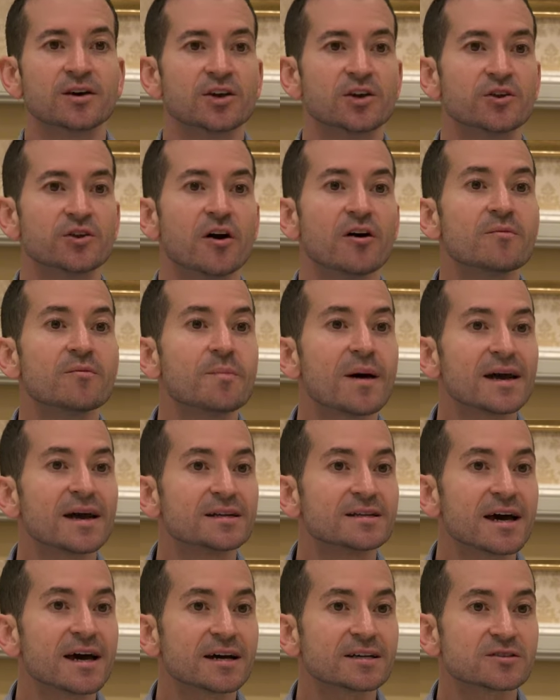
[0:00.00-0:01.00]
you don't pay
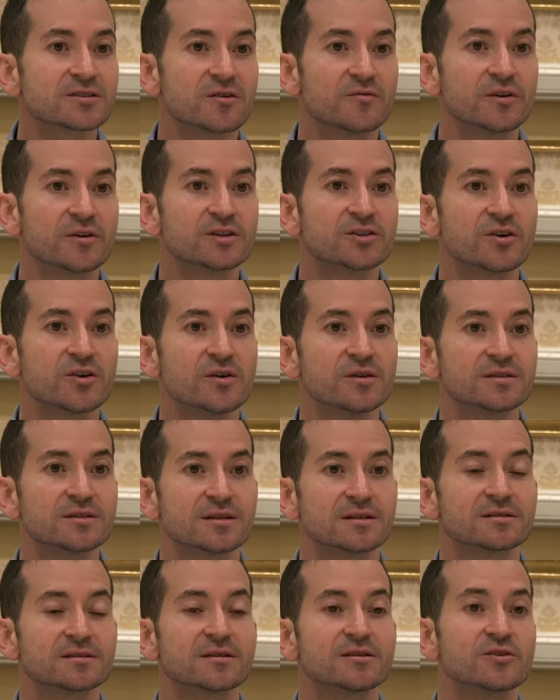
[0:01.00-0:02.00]
tax on returns
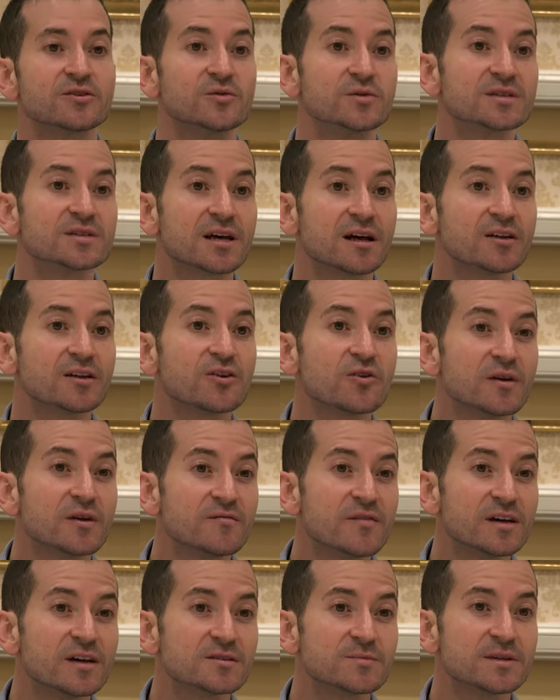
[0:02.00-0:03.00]
until you sell your
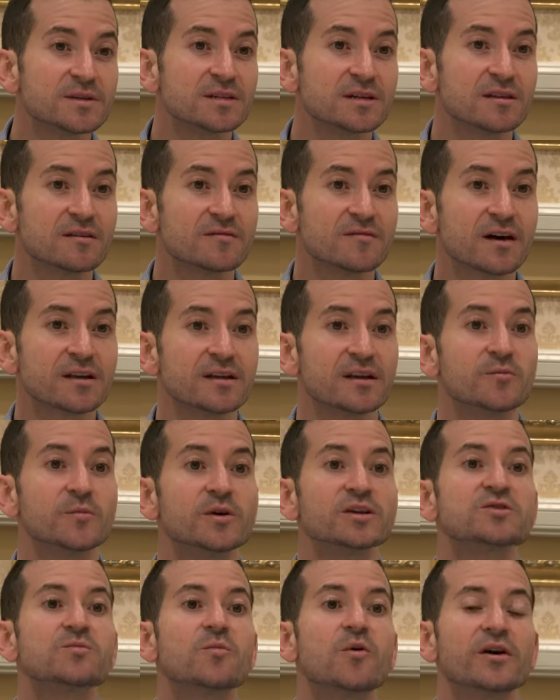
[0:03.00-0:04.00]
investment in the fund, at
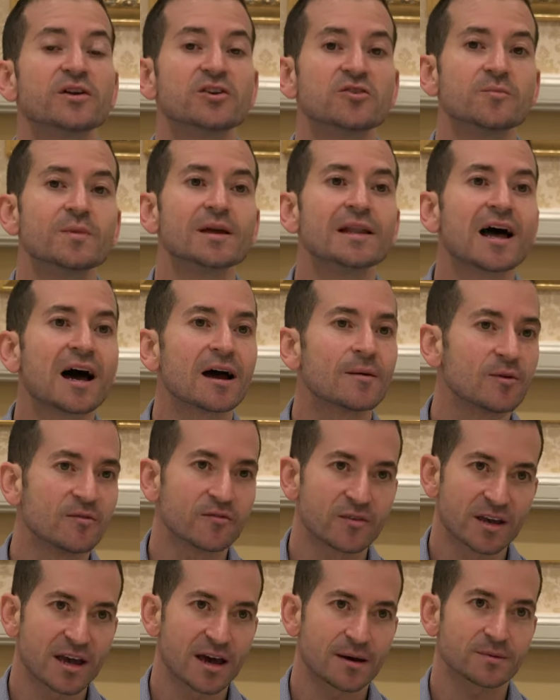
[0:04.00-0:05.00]
which point you'll be liable
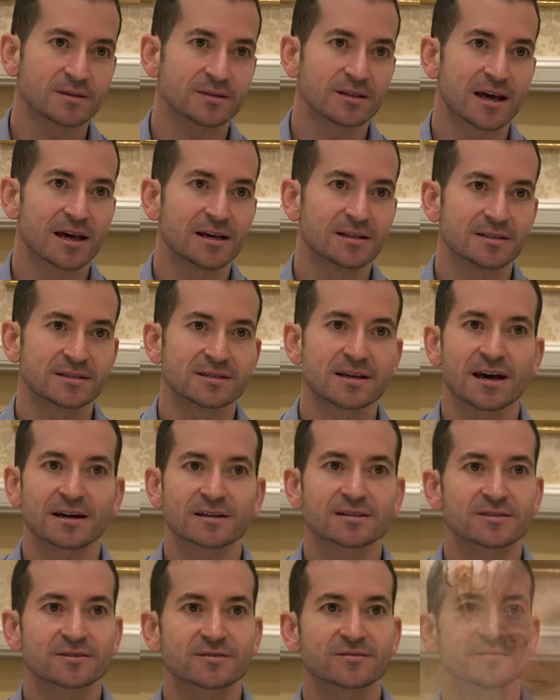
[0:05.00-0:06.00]
for capital gains
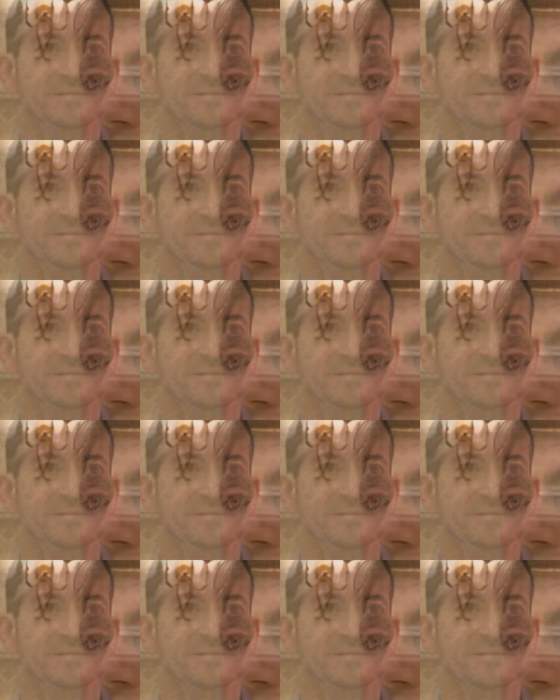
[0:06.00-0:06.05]
tax.